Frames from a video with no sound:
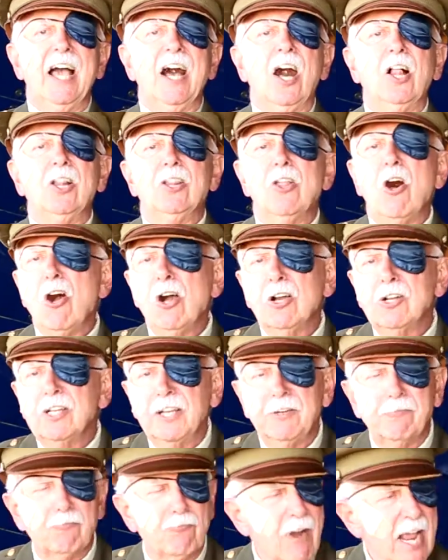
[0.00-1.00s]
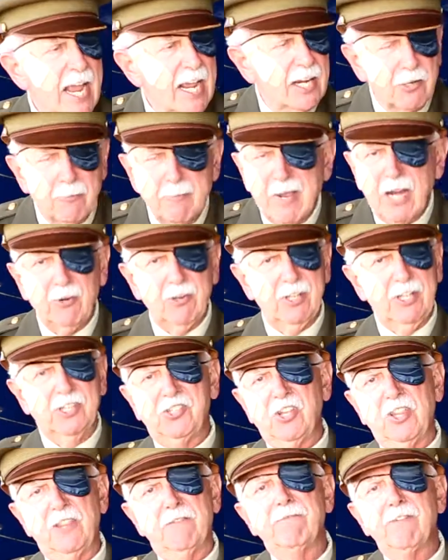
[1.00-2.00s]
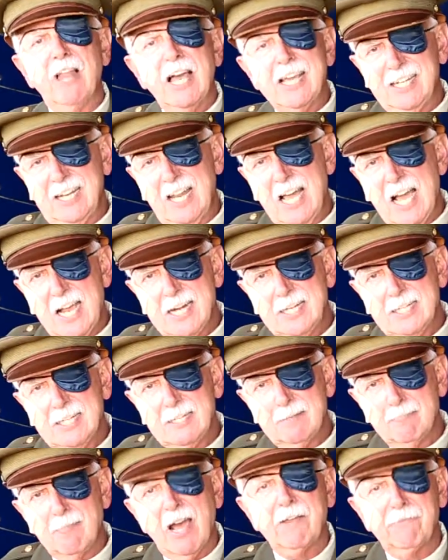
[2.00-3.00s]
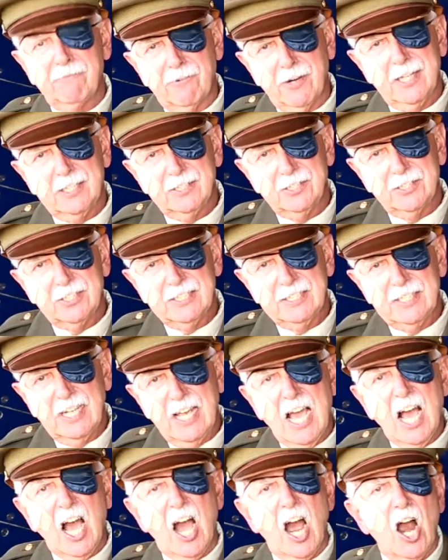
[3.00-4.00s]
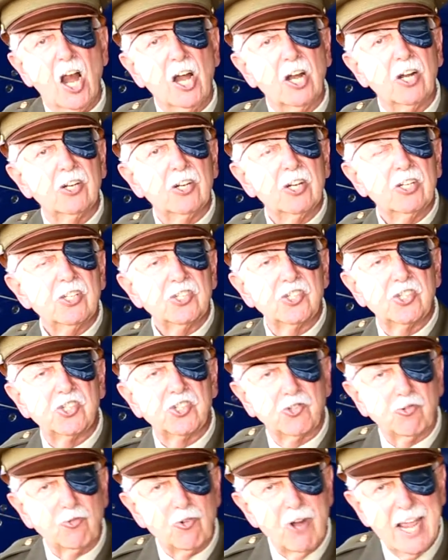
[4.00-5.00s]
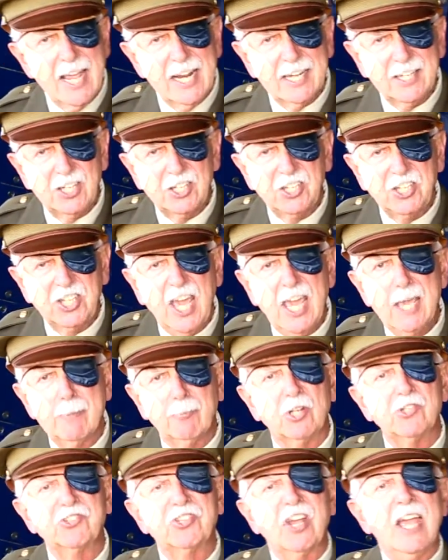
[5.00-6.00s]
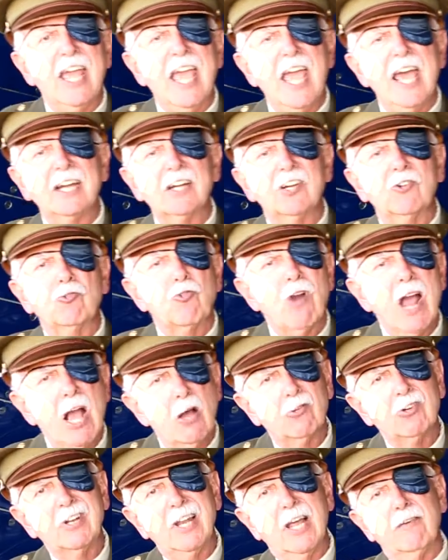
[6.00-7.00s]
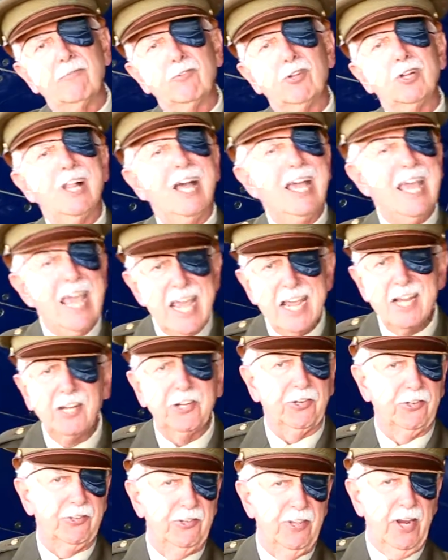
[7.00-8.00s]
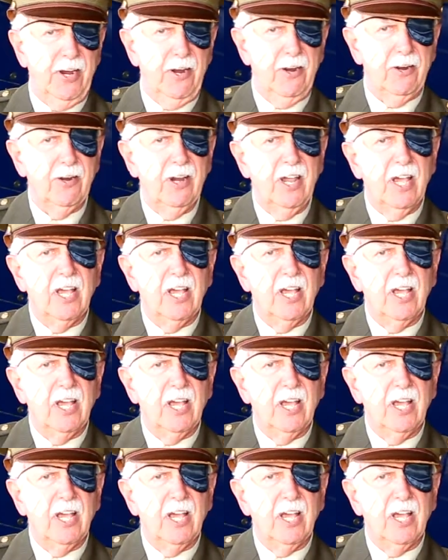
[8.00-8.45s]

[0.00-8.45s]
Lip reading: along in random areas of the flight line, my friends, are stranded cables at ground level anchored there